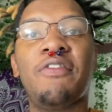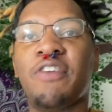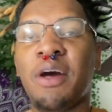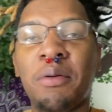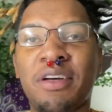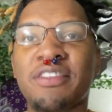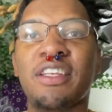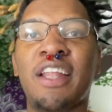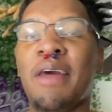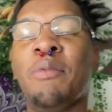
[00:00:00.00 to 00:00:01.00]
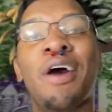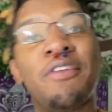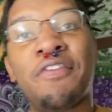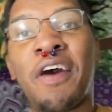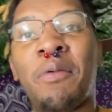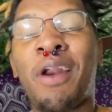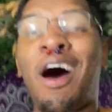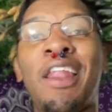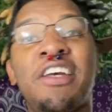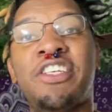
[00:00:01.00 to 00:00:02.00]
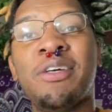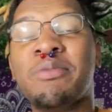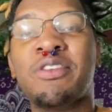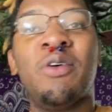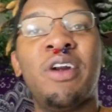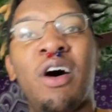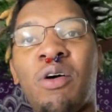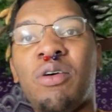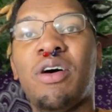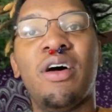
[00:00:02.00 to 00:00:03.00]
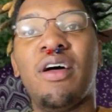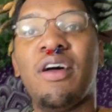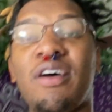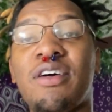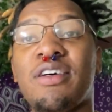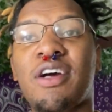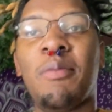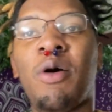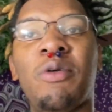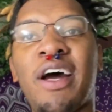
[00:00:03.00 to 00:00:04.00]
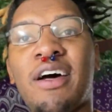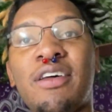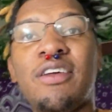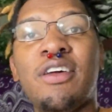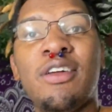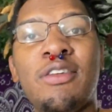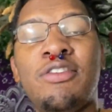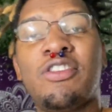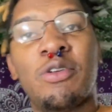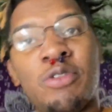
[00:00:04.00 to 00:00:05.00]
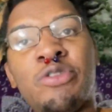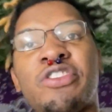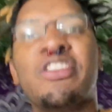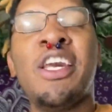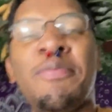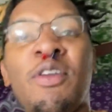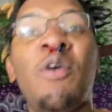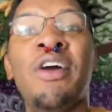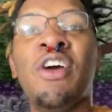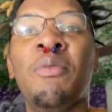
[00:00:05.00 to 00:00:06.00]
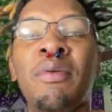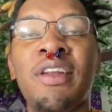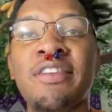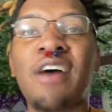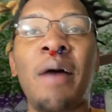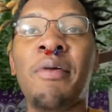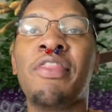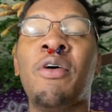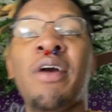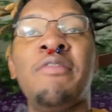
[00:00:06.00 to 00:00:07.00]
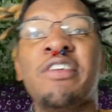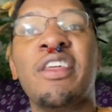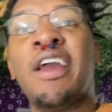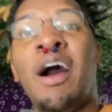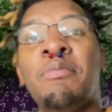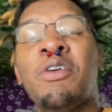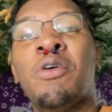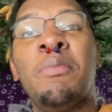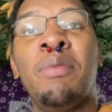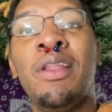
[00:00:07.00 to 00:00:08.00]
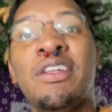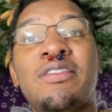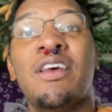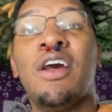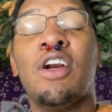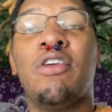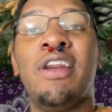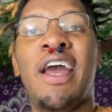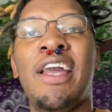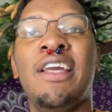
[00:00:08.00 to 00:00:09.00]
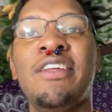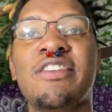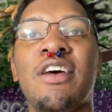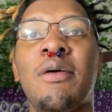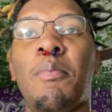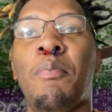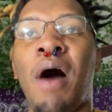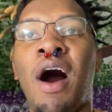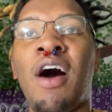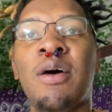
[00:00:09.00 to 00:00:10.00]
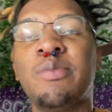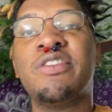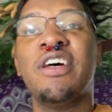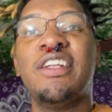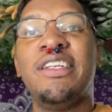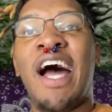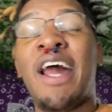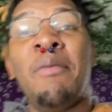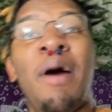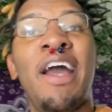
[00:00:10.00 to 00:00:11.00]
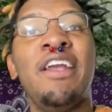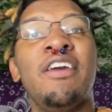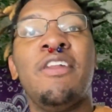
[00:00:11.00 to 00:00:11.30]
fam, cause they wasn't fair when all that shit was going on. Come on now. So you just keep throwing your bullets. I'ma throw everything. I'm throwing bullets, grenades, bombs, dynamite,